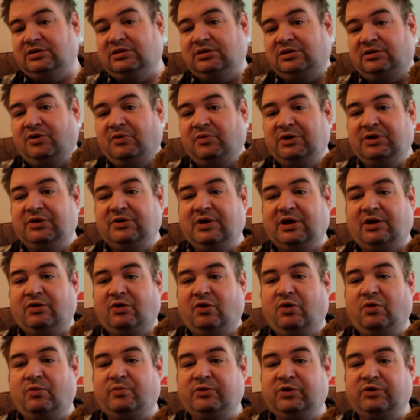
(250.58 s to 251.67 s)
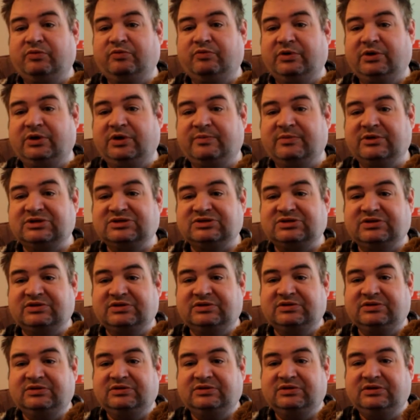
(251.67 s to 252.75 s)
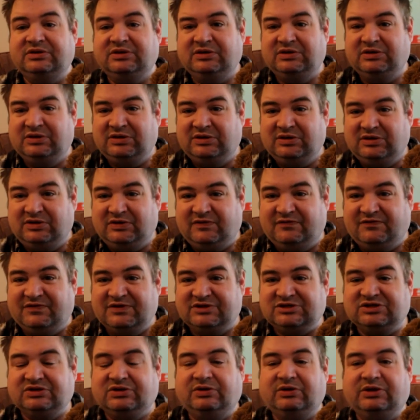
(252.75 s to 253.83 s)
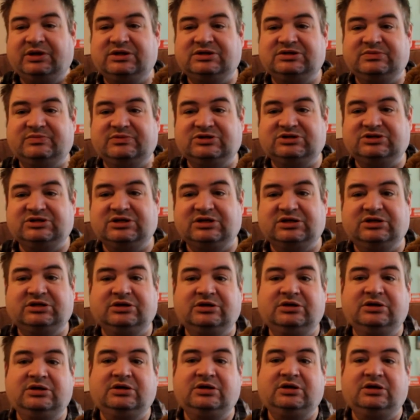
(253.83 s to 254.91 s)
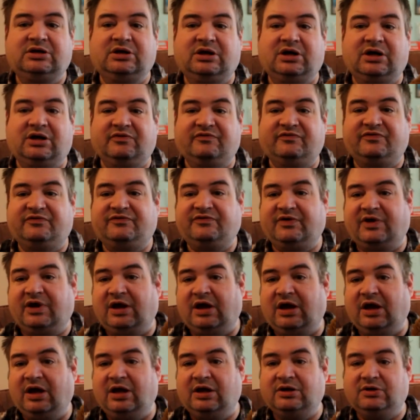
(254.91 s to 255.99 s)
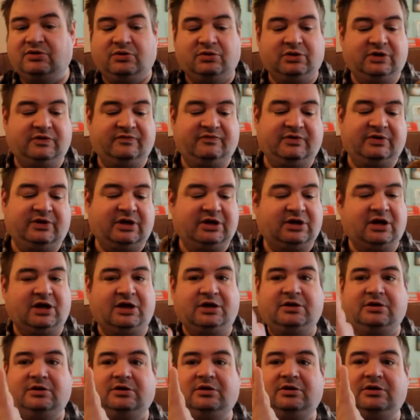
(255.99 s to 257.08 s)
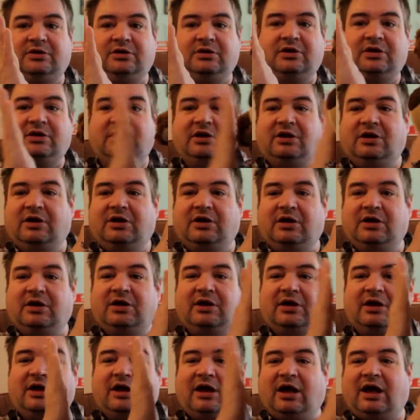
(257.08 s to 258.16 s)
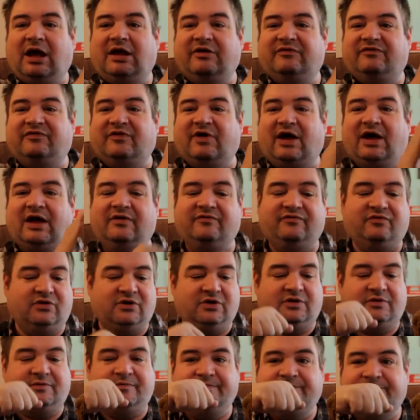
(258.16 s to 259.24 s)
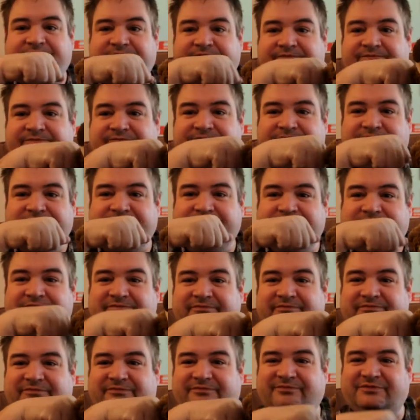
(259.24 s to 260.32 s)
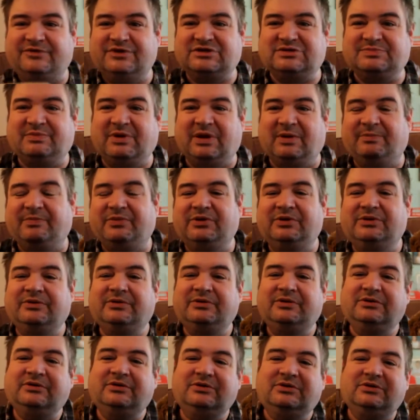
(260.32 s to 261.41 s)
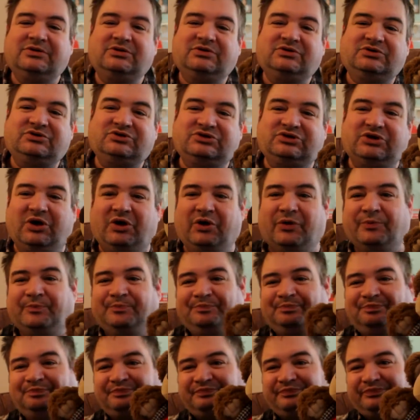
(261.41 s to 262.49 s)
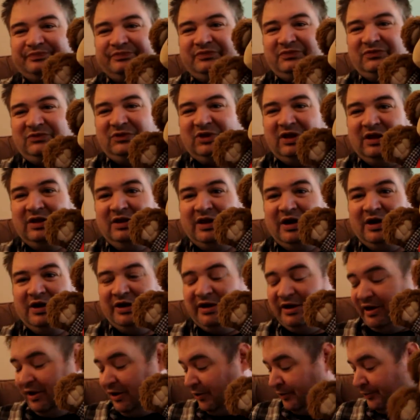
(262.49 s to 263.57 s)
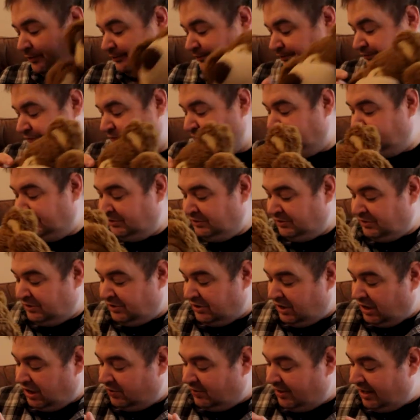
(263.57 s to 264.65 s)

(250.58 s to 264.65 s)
you know, when you're at home you really miss the the physical intimacy of a hug or even like a, a high five or a fist bump. So there you go. All